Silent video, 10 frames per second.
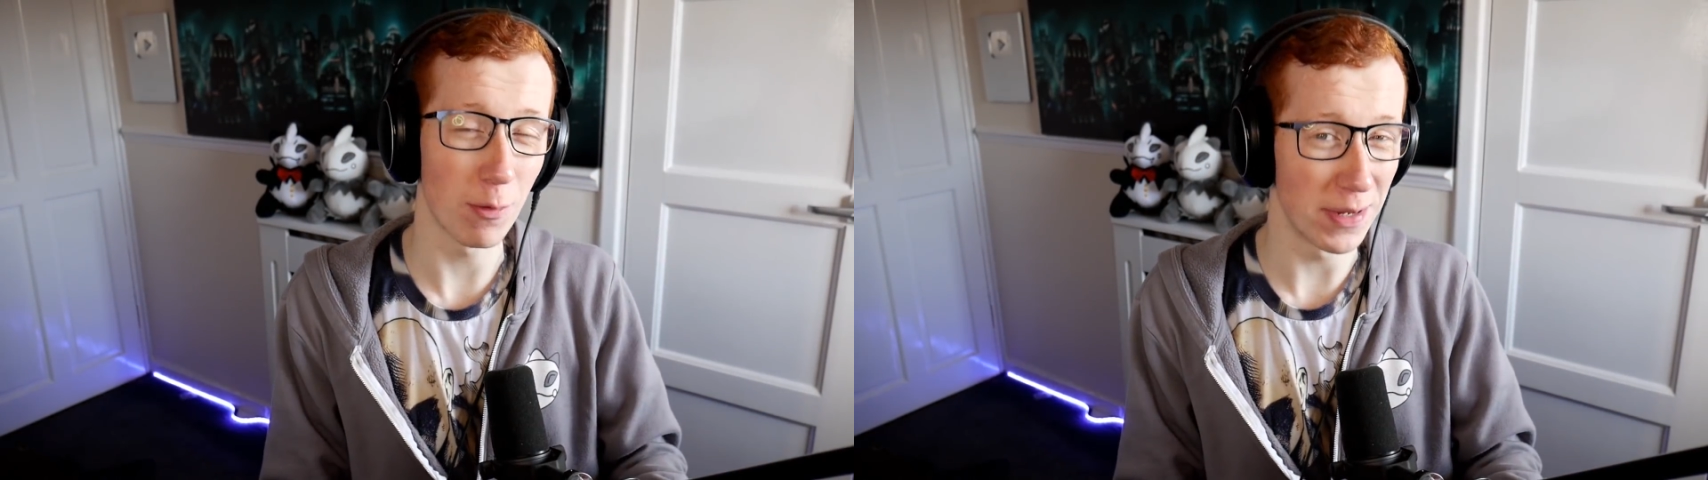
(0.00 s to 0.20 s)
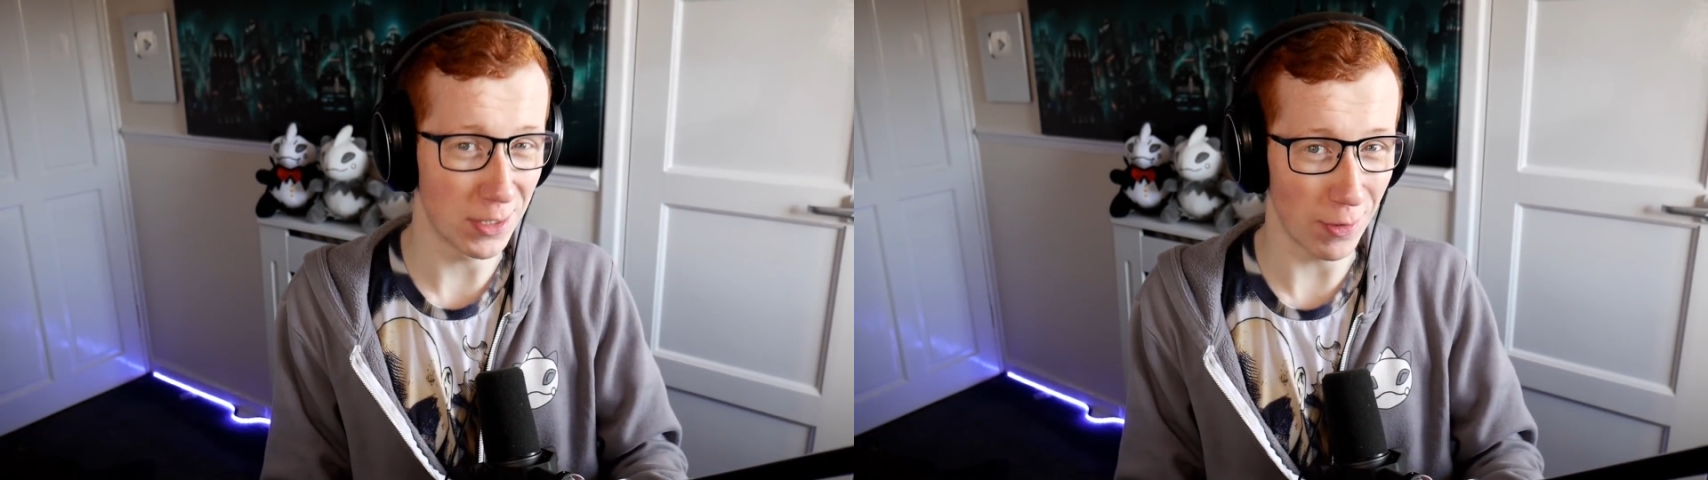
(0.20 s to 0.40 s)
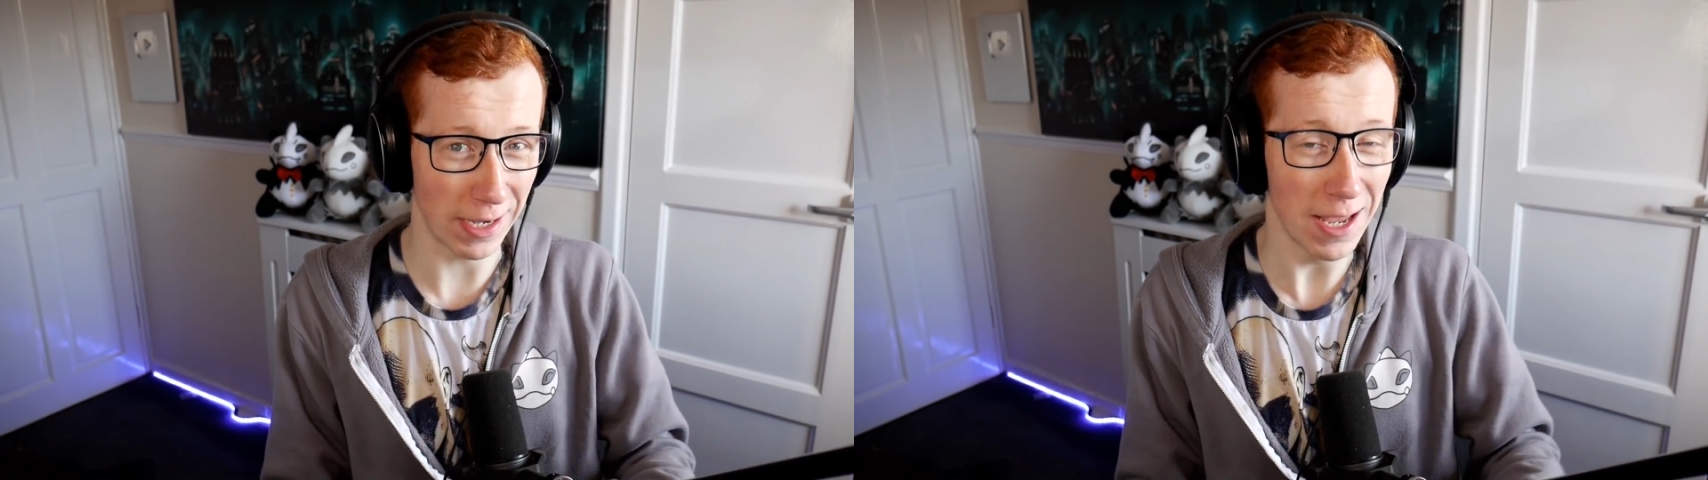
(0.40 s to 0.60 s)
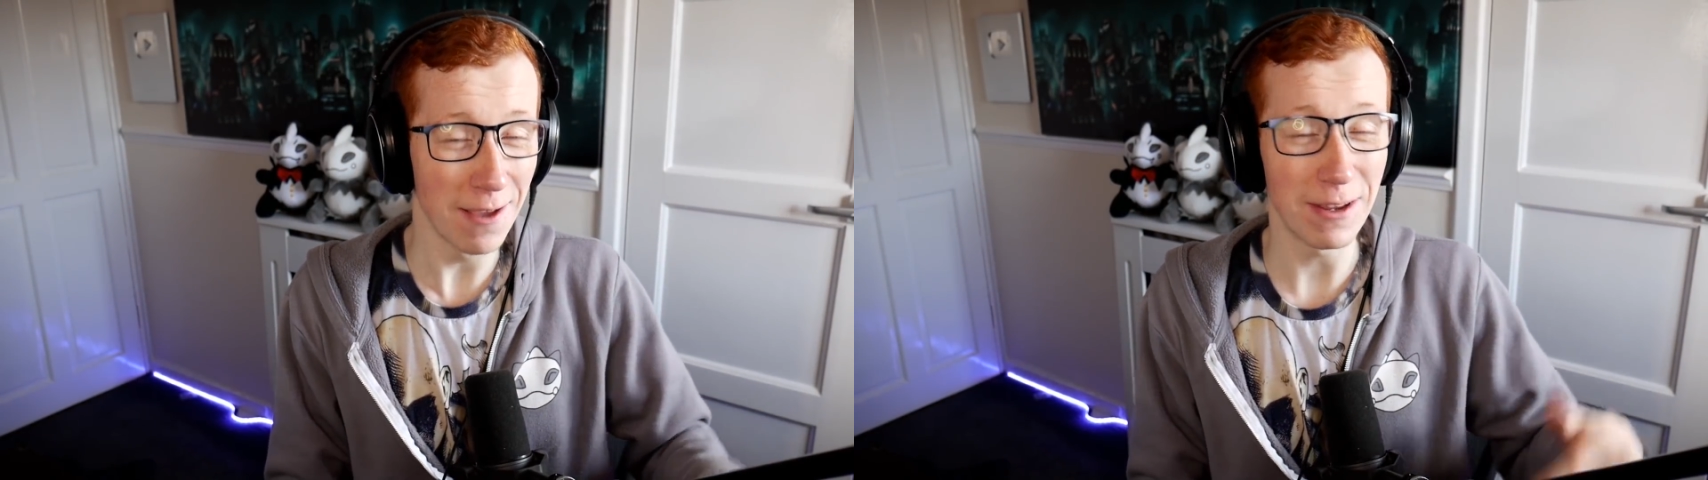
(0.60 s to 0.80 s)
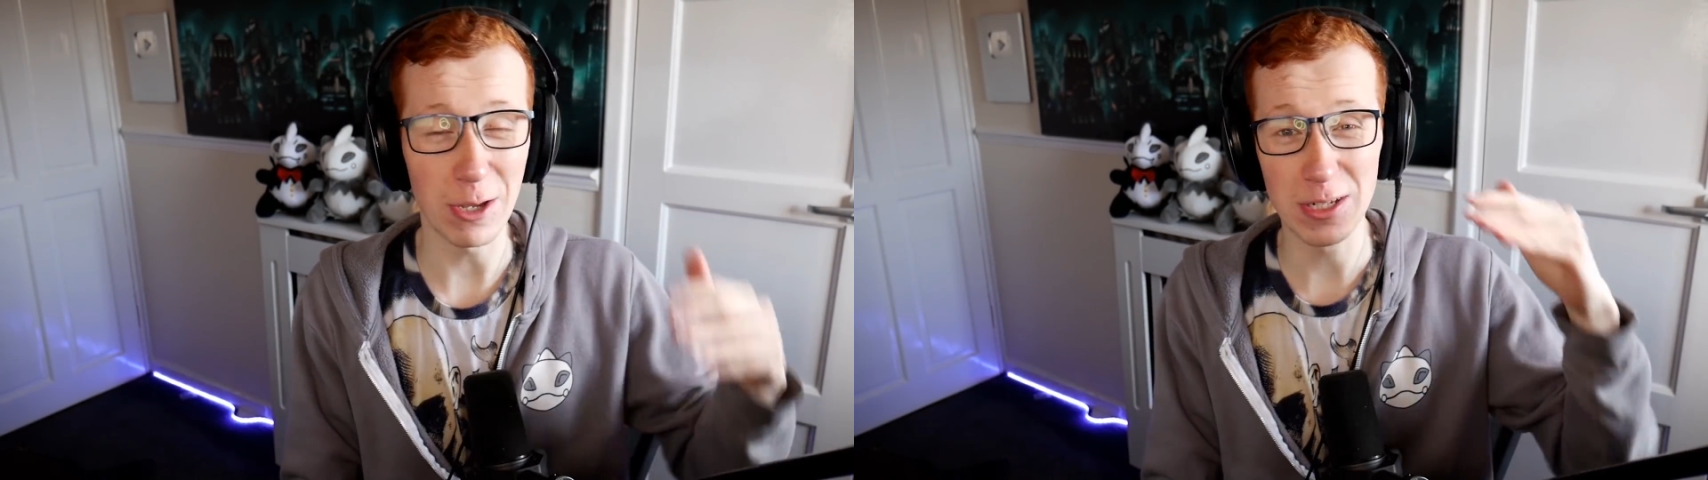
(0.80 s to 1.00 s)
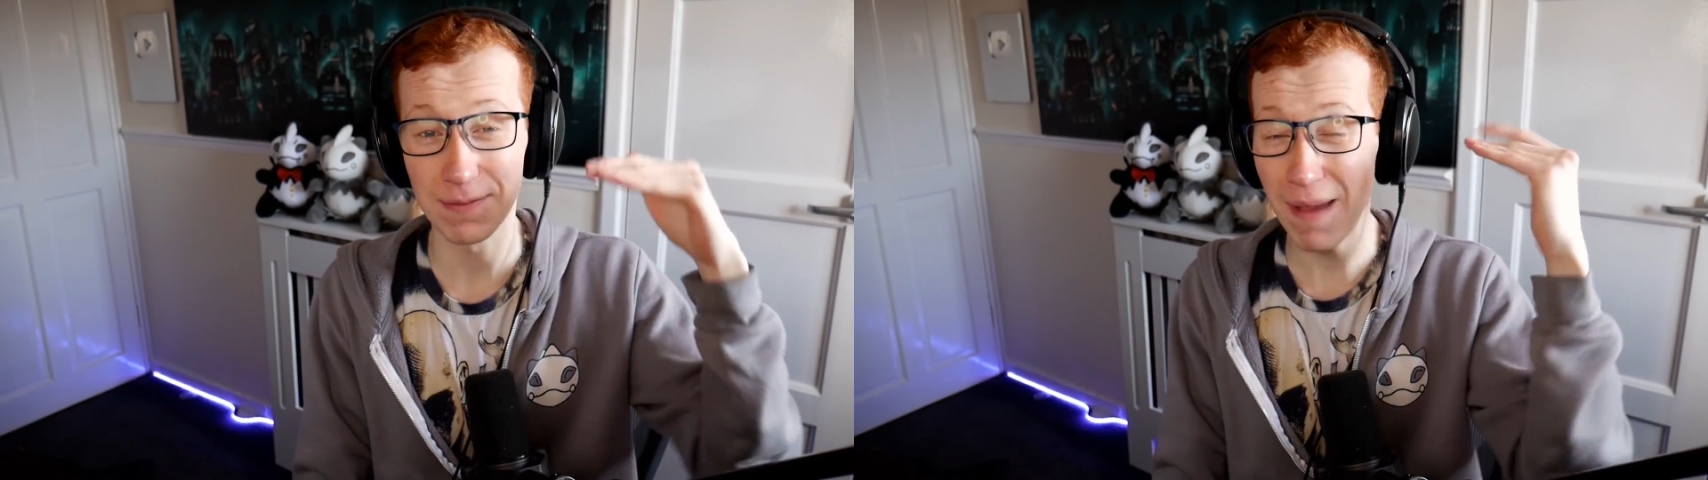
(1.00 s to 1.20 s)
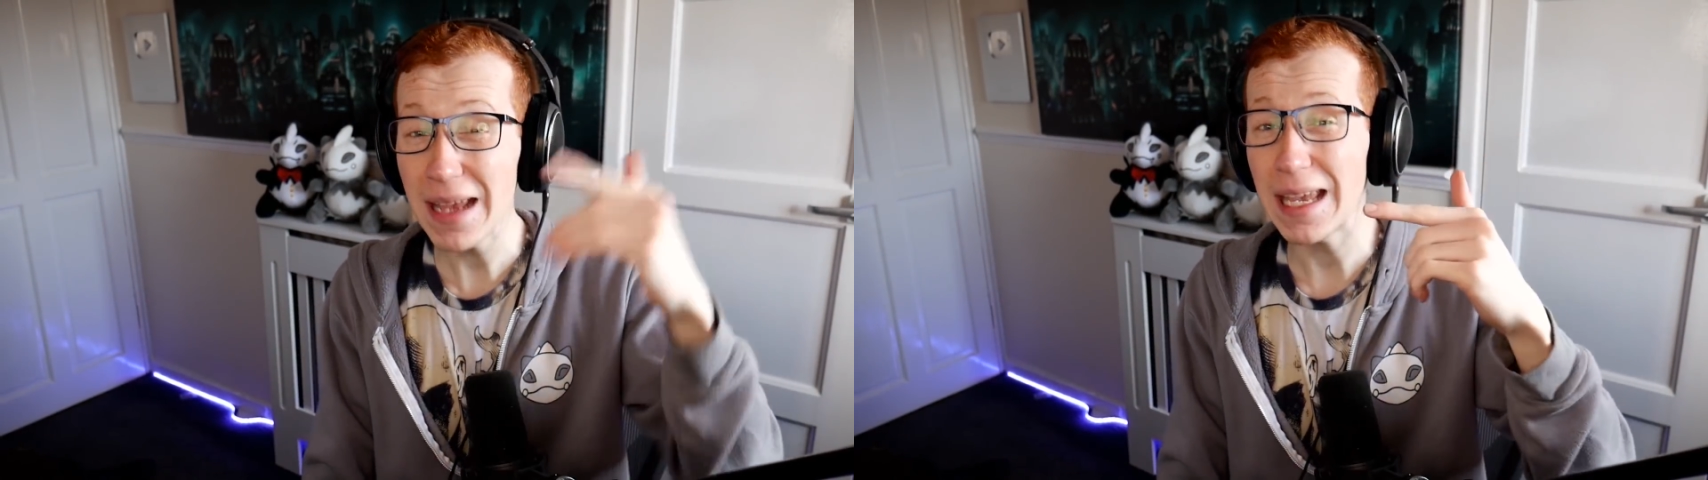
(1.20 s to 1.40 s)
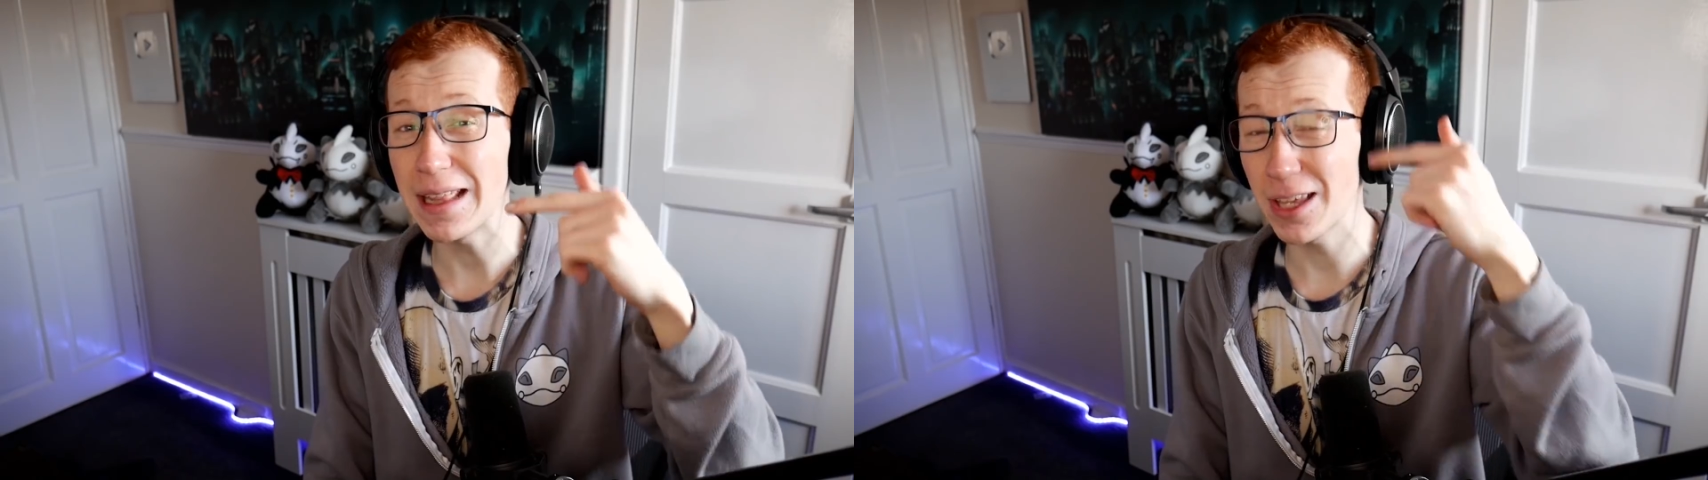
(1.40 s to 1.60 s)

we've been doing videos making